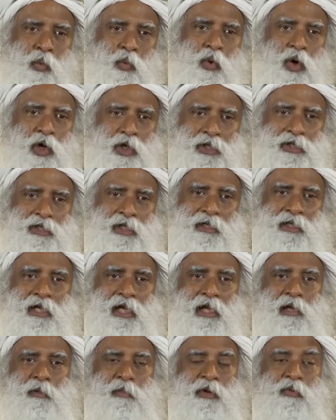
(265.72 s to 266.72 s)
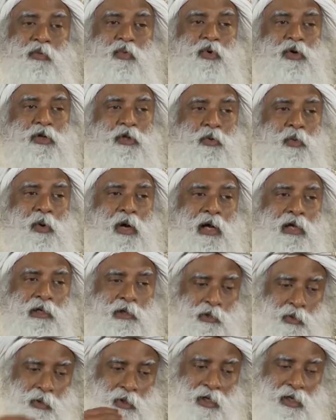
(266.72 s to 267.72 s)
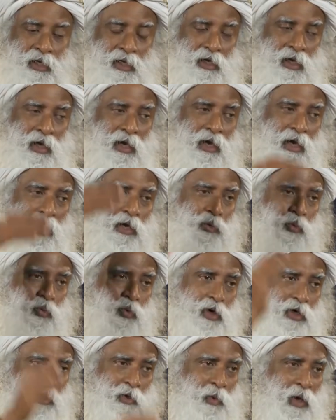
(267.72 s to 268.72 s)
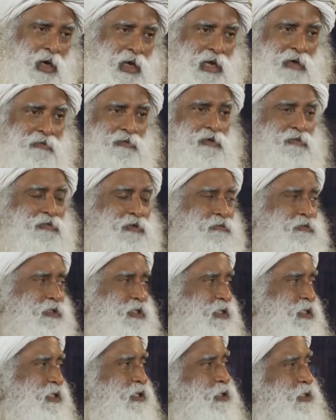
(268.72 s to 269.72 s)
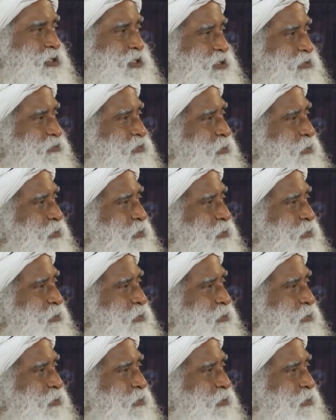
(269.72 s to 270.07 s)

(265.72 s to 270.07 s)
What is it that will be worthwhile today and worthwhile after 50 years